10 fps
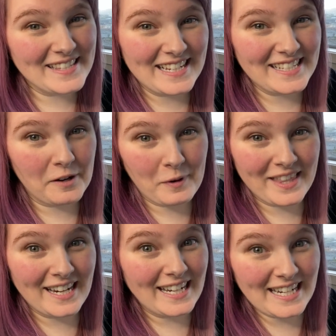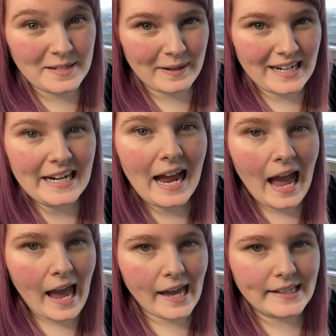as things are where they need to be,
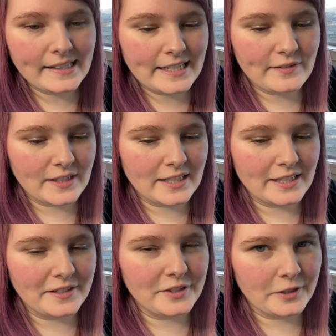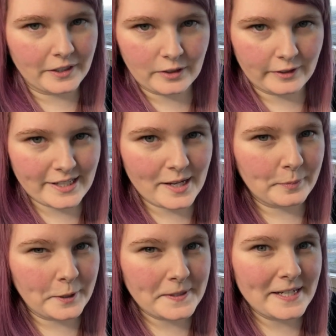and given that during the reset
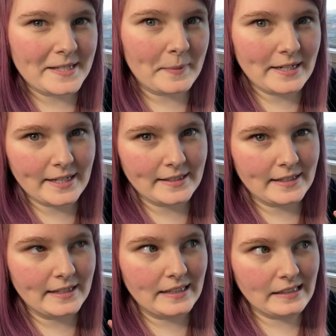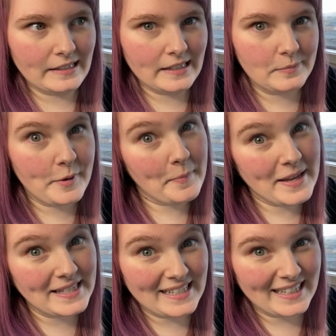process my desk kind of gets a bit
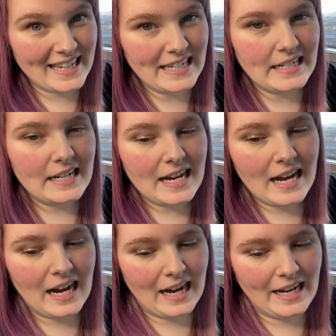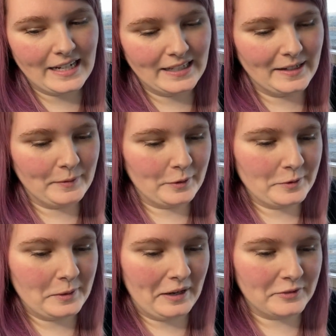messy again, I am going
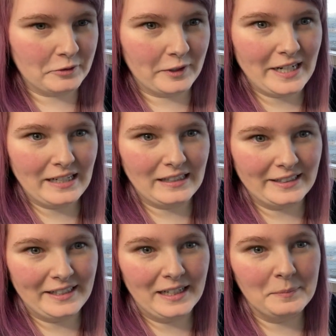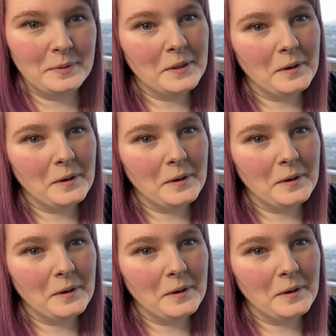to have to re-clean up